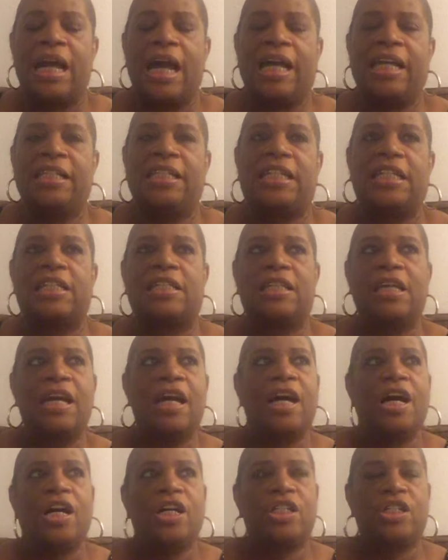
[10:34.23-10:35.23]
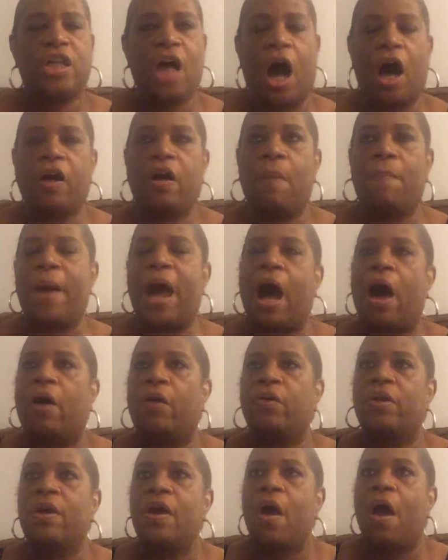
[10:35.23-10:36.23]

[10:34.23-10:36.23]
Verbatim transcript: and just talk about